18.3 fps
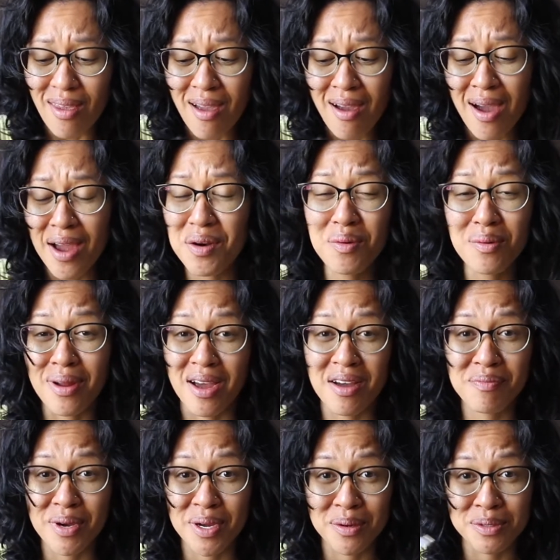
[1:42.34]
I don't
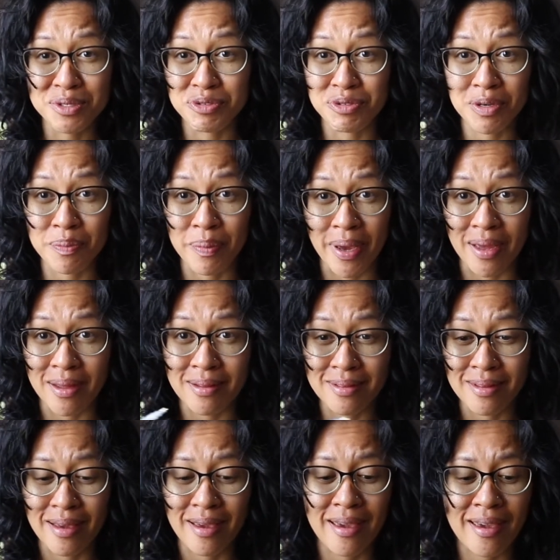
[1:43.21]
have my own drill
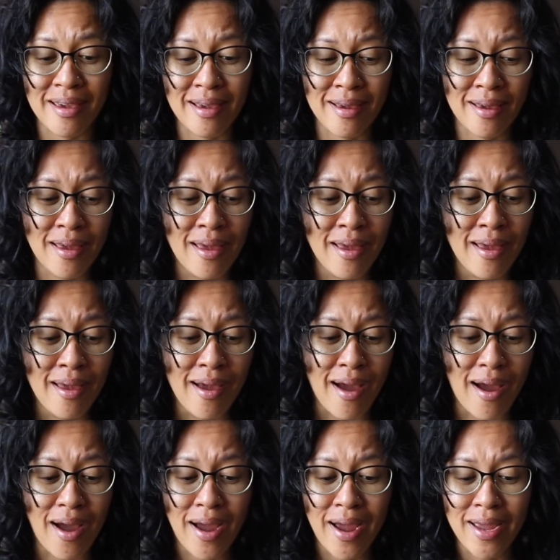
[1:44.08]
pen. Like
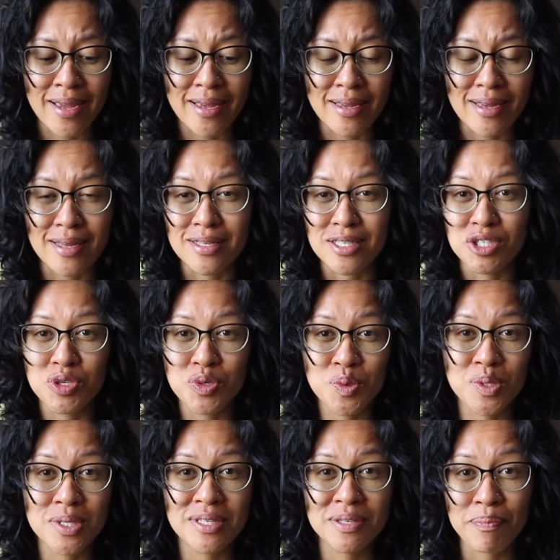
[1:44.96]
I
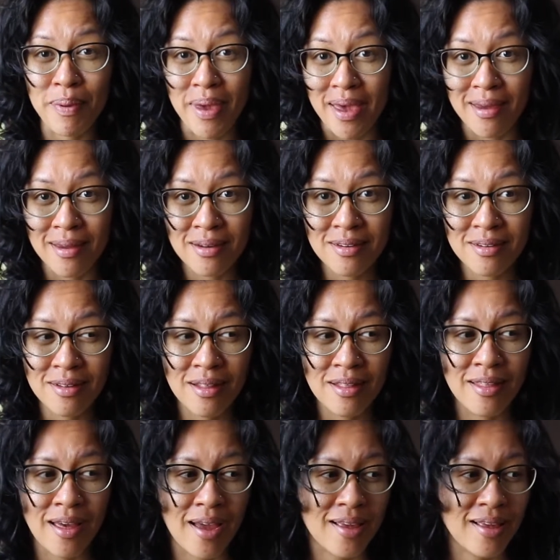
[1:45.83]
use the pen
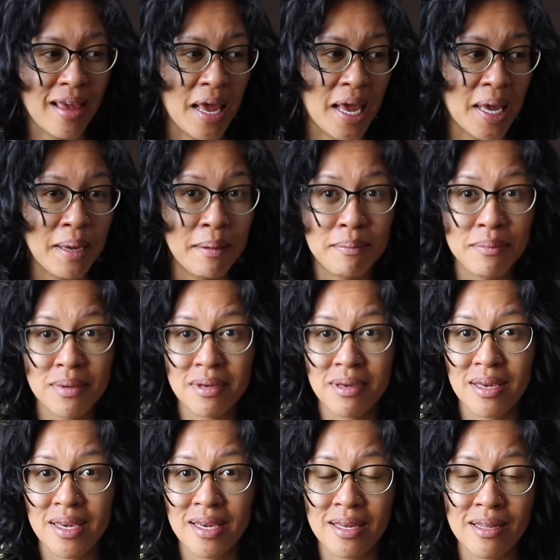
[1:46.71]
that came
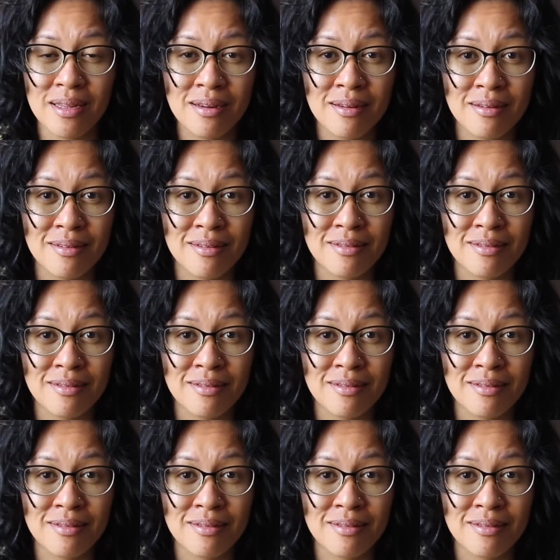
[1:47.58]
in